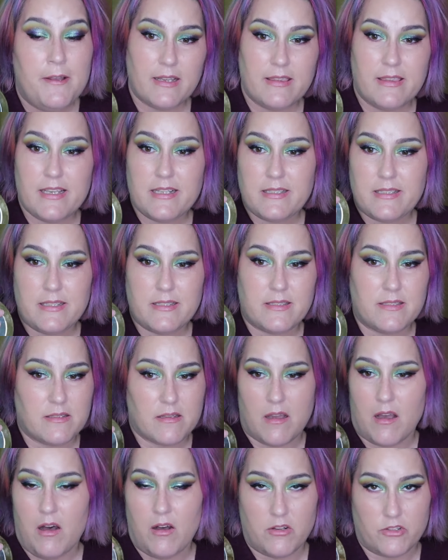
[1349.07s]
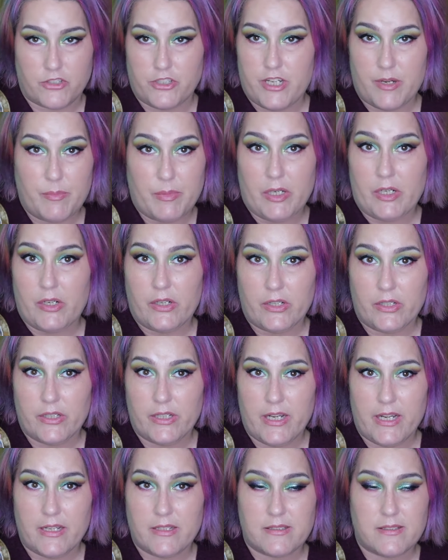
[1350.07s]
This is all shimmer.
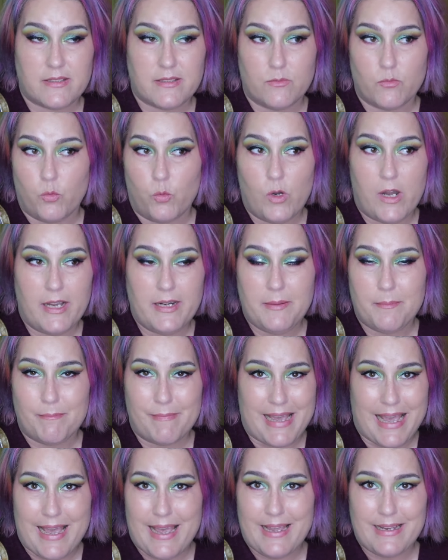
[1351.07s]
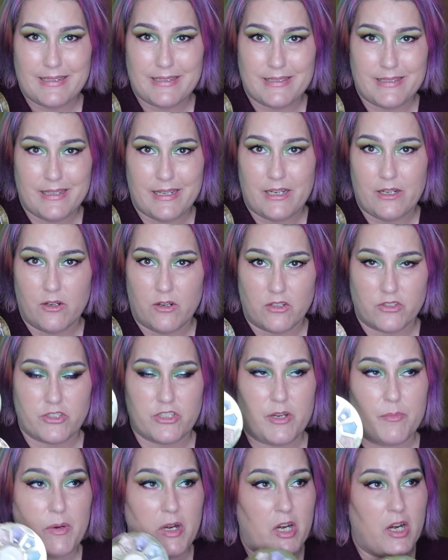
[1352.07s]
It's one matte and all
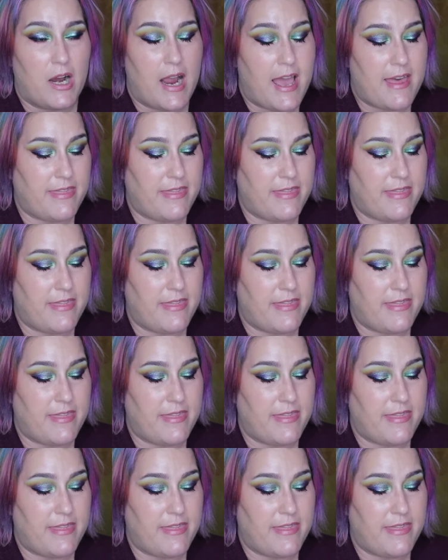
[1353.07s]
shimmer.